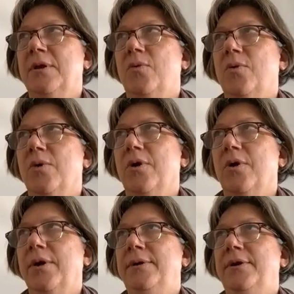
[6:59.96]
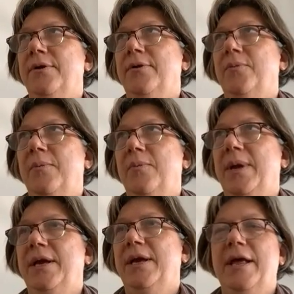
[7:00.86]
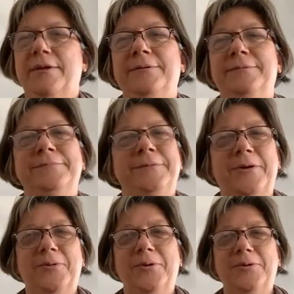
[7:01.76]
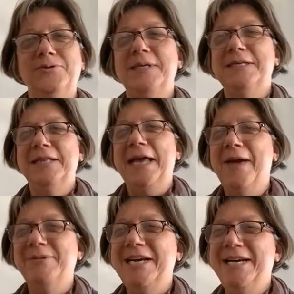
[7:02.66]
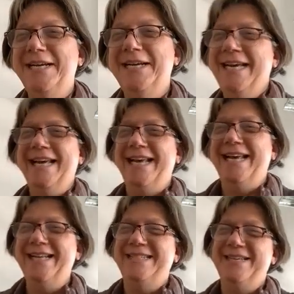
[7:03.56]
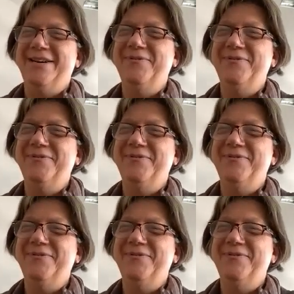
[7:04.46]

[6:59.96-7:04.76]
Or, we can go to trees in the Amazon and